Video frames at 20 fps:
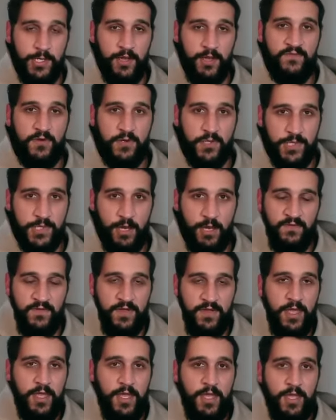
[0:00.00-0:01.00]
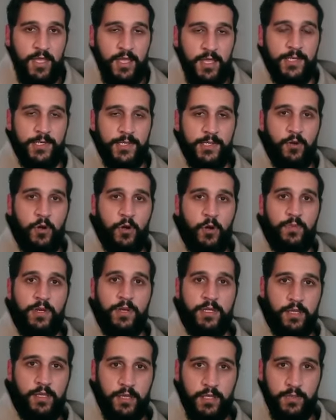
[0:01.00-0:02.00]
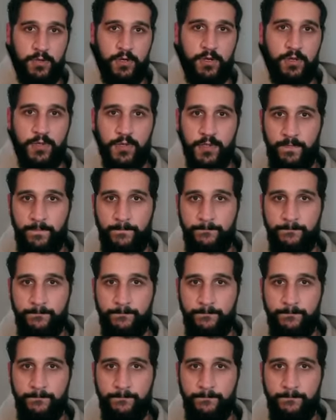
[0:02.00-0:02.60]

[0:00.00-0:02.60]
of yourself is an opening experience.